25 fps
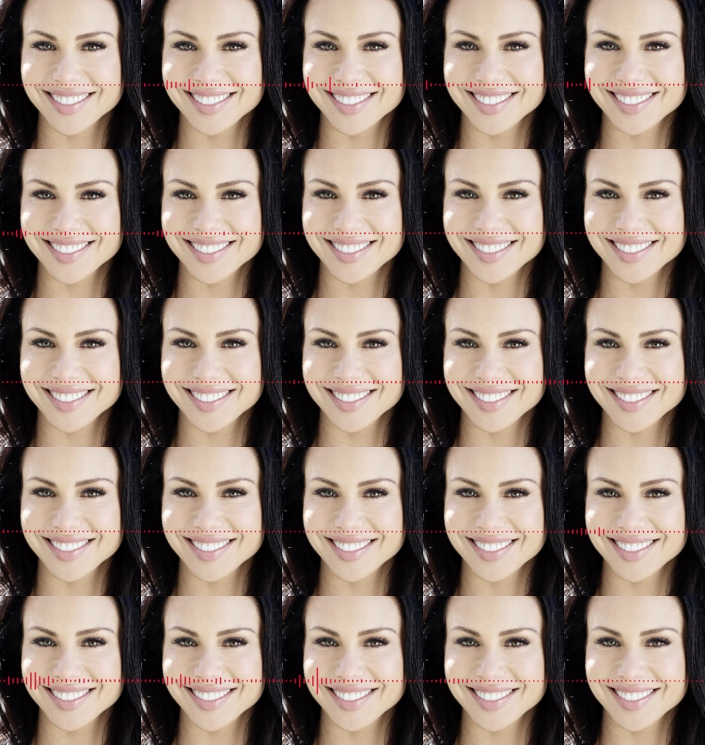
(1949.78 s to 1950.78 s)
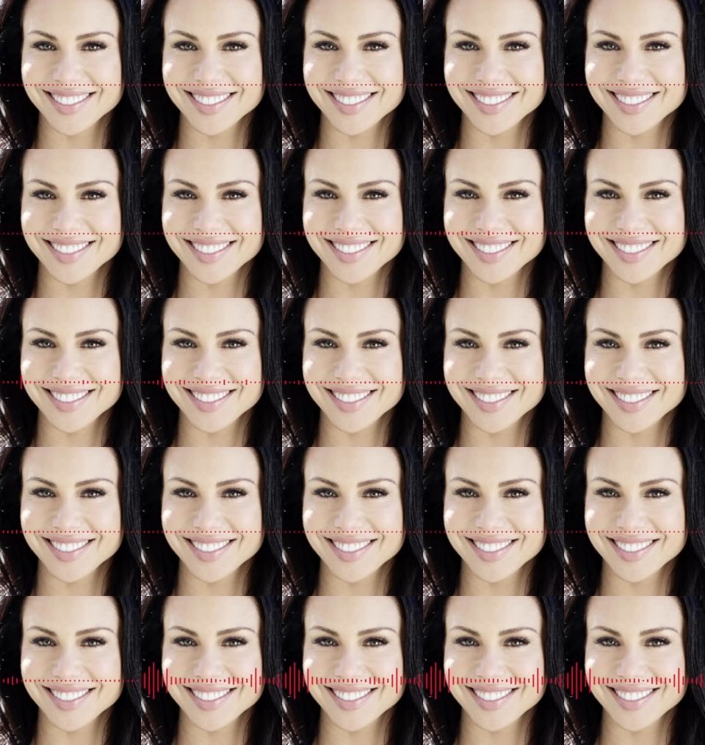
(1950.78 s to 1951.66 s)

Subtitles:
and then it can reset and then it